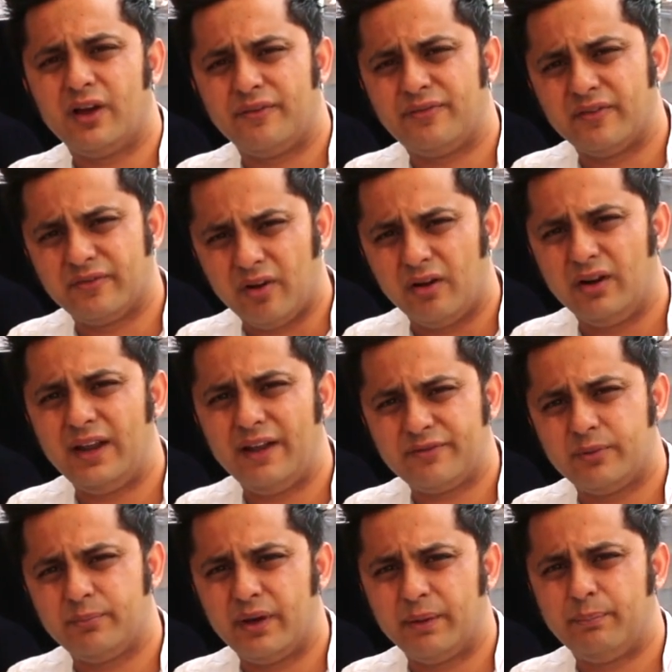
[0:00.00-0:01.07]
life I've got
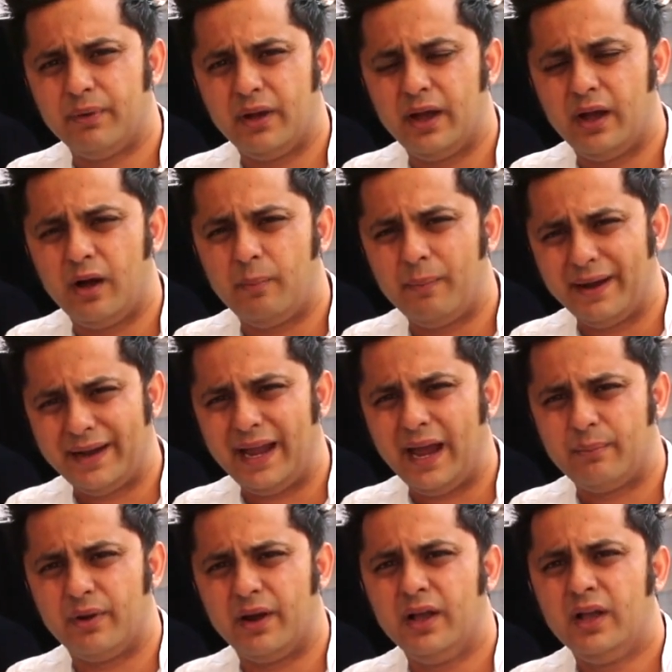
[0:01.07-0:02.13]
left on my
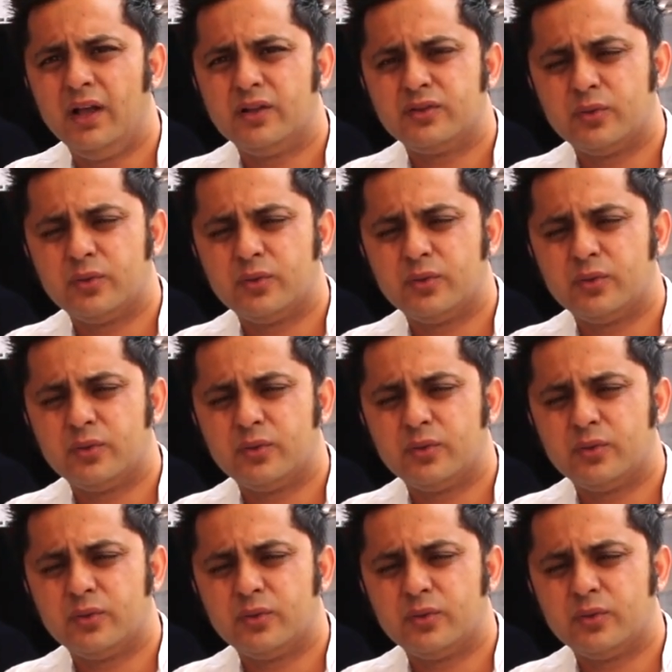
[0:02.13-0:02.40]
camera.